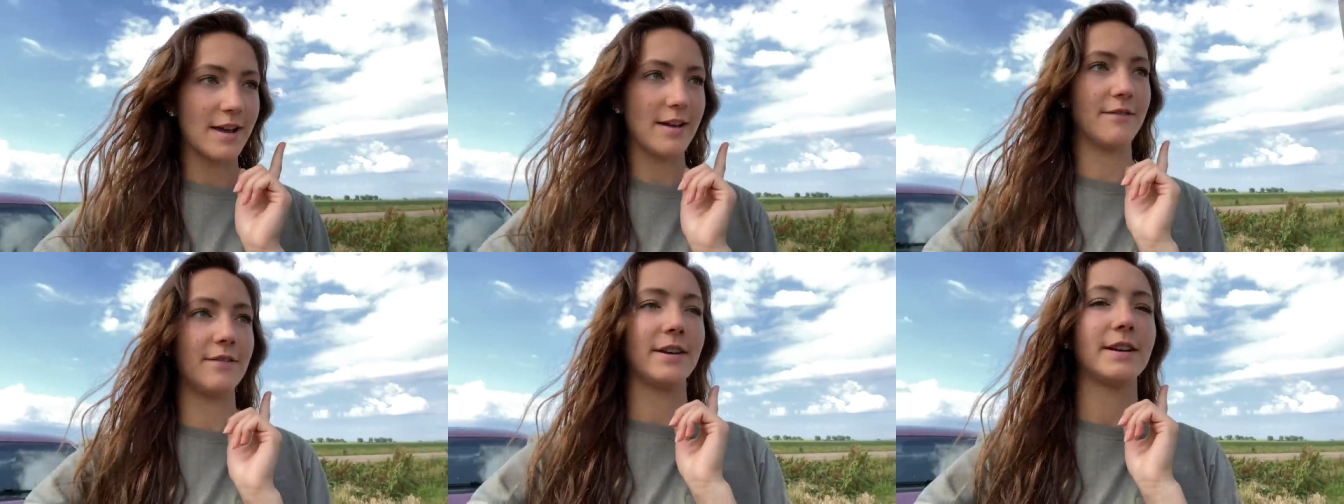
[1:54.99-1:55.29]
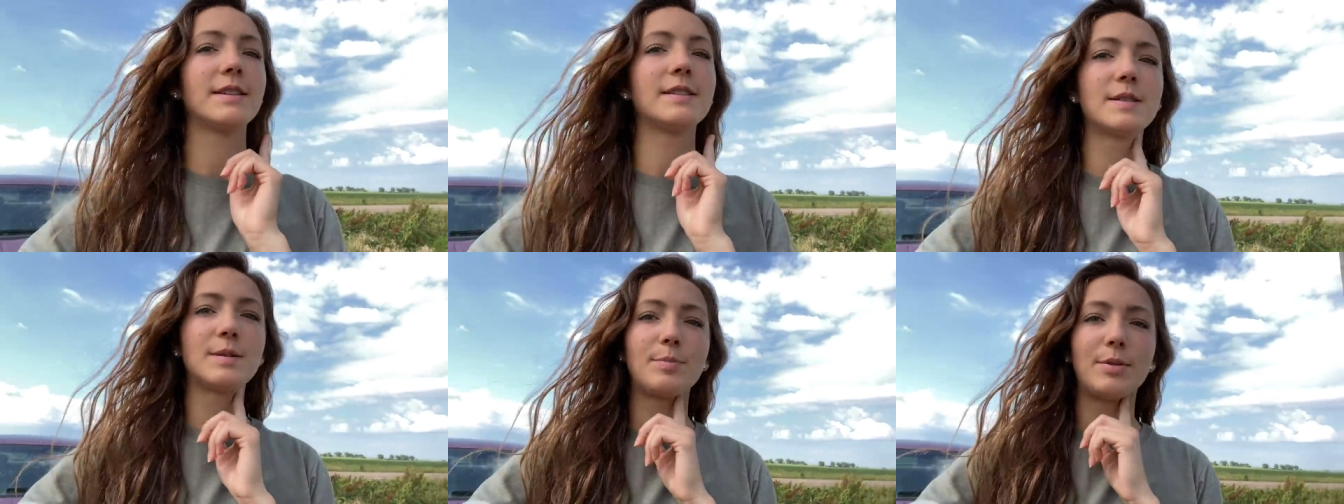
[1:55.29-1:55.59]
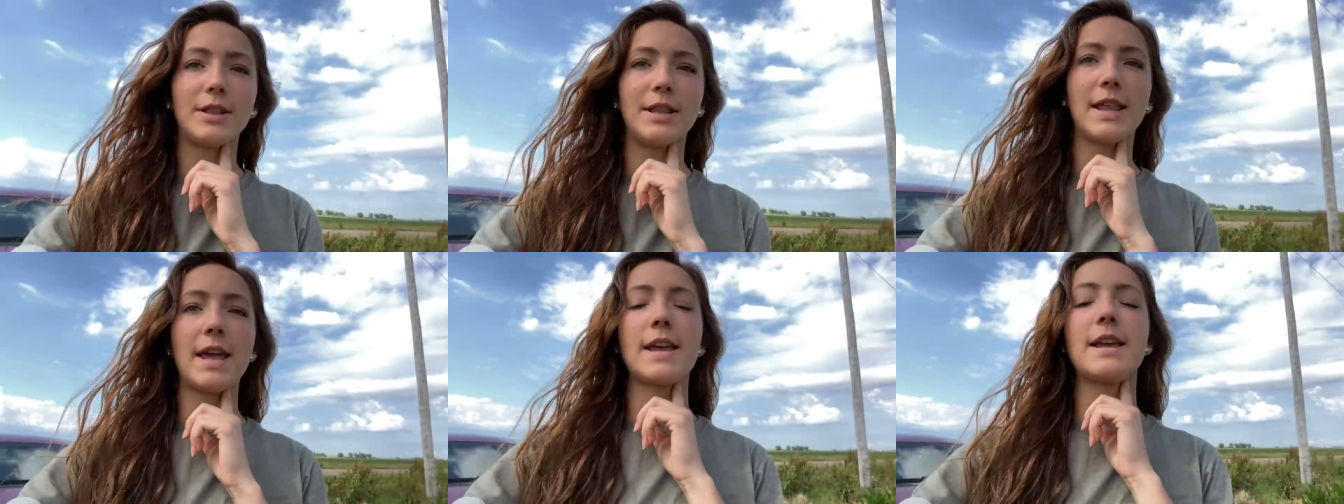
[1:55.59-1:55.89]
of
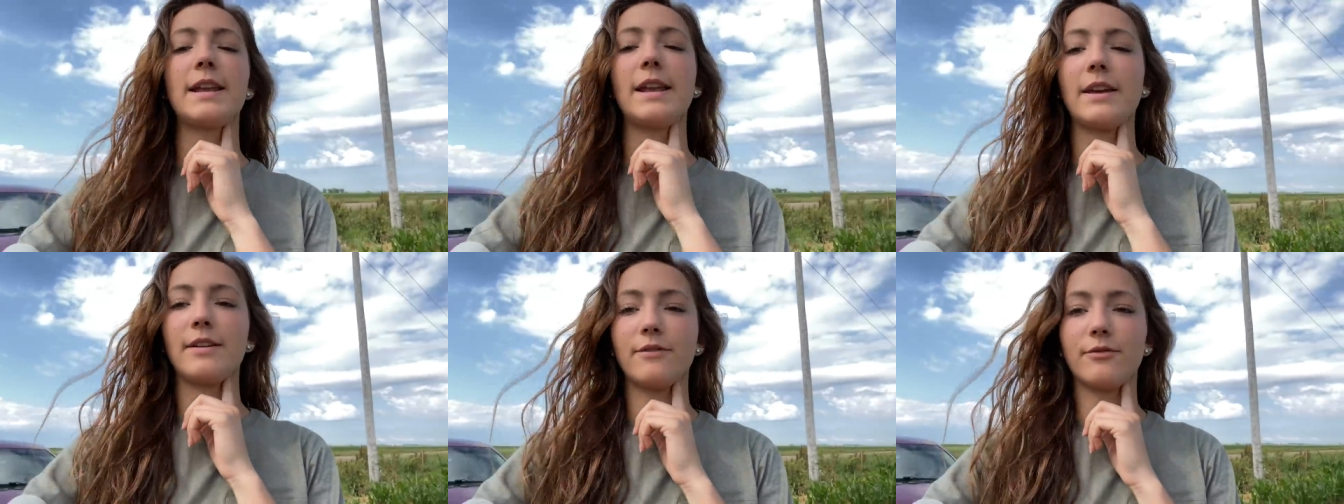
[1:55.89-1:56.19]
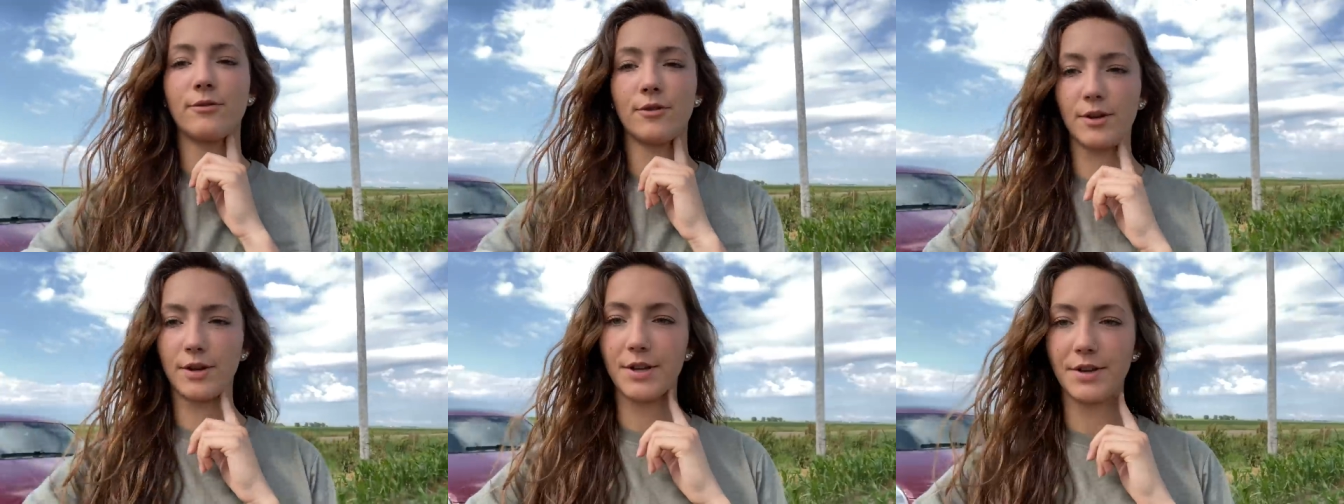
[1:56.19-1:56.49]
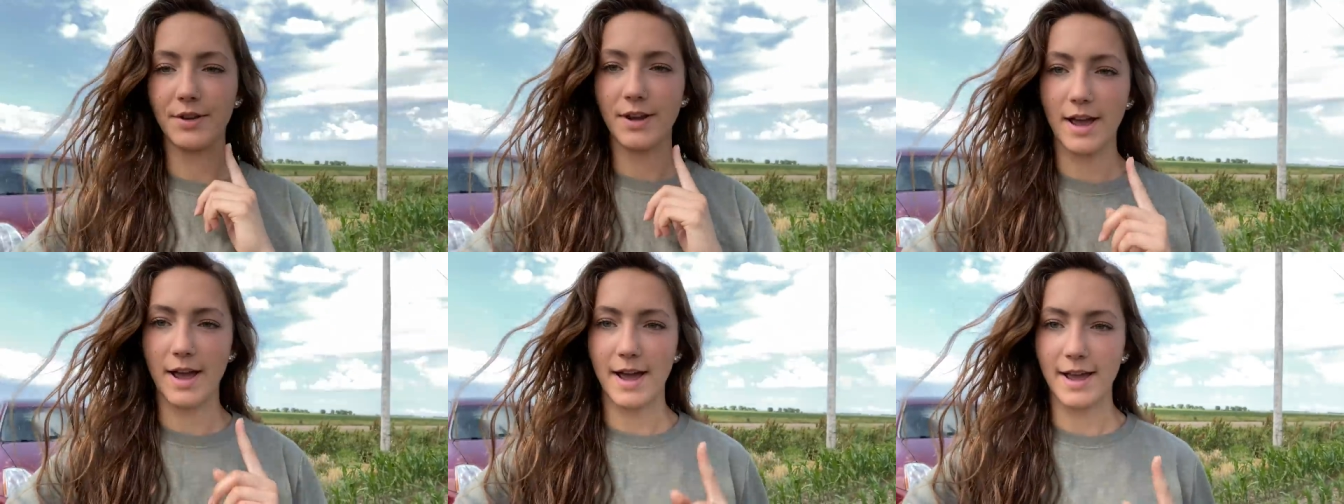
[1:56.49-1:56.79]
explaining for
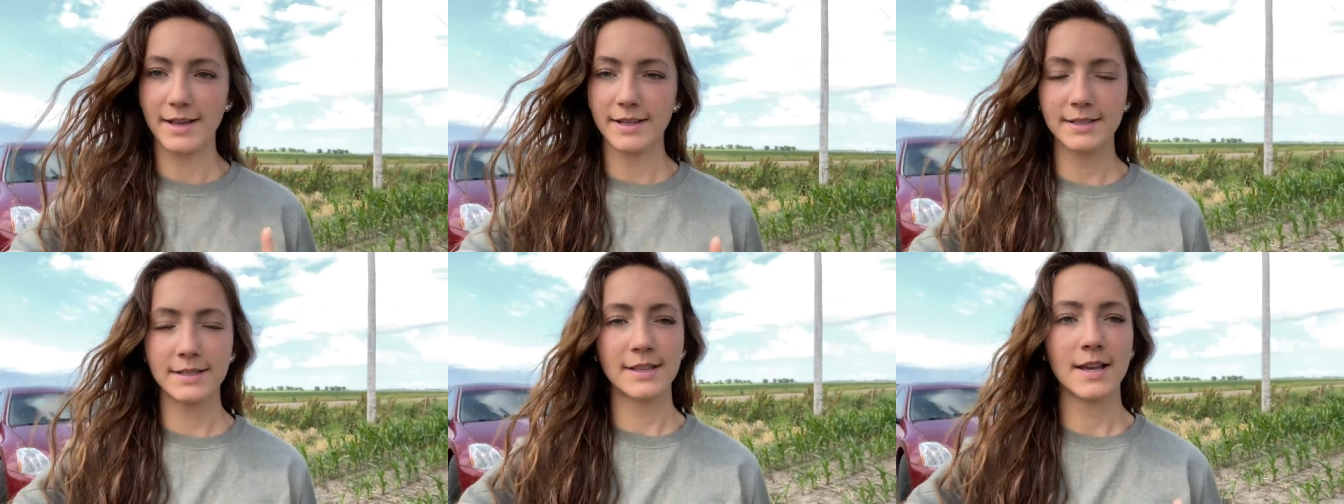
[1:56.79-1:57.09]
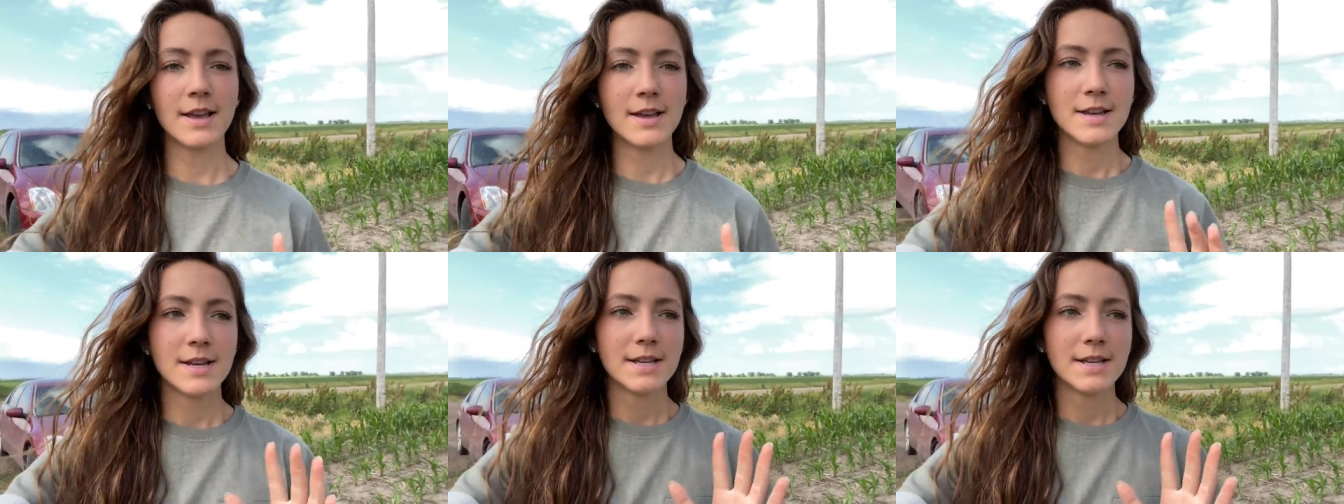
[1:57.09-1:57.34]
you guys.